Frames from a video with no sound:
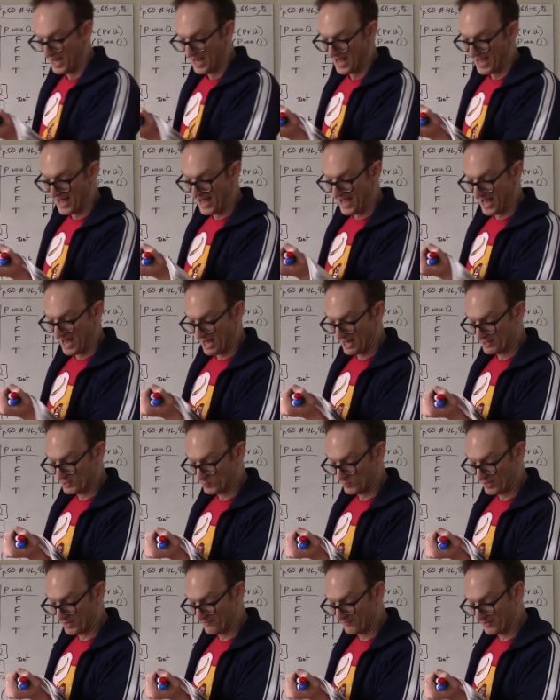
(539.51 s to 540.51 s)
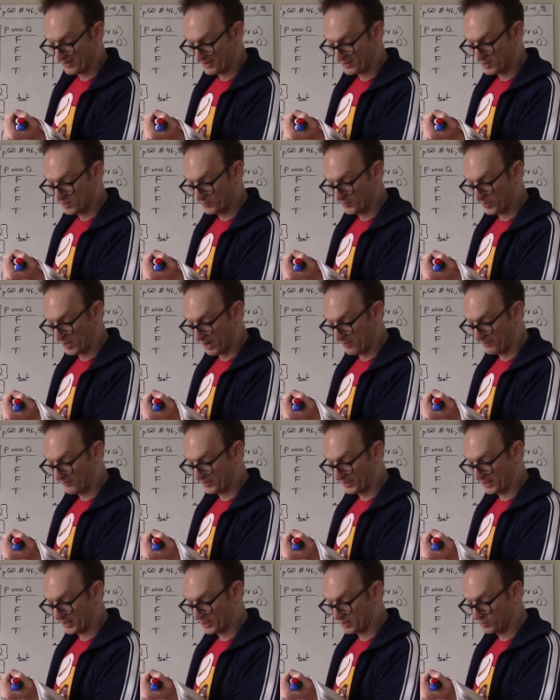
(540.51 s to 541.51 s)
And do we have a, do we, are we
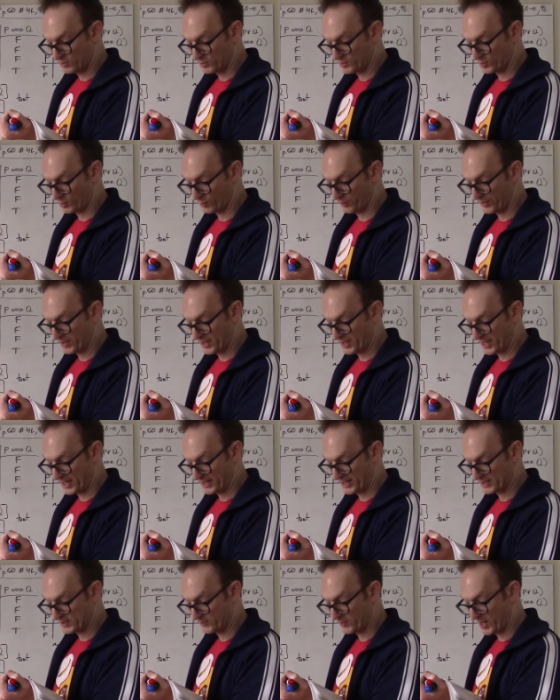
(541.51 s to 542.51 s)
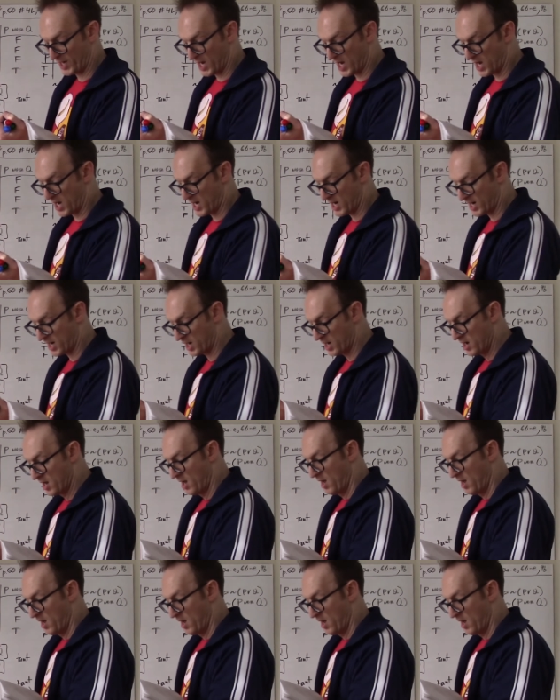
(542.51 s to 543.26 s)
really going to do this whole thing? I guess we are.